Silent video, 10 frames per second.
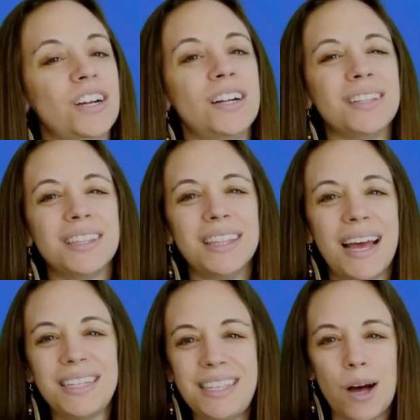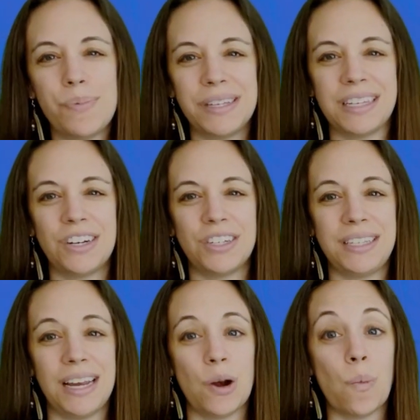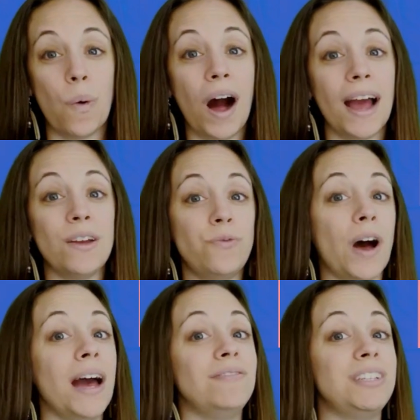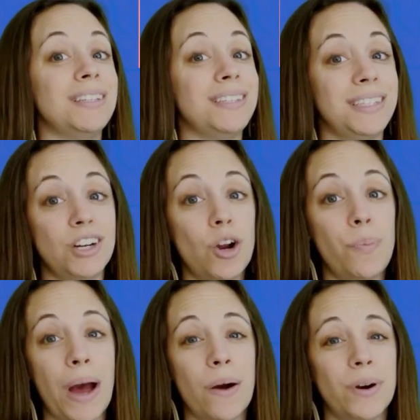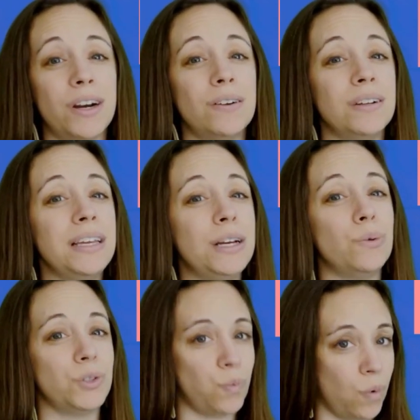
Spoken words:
let's help us understand why 5 to the 0 power equals 1.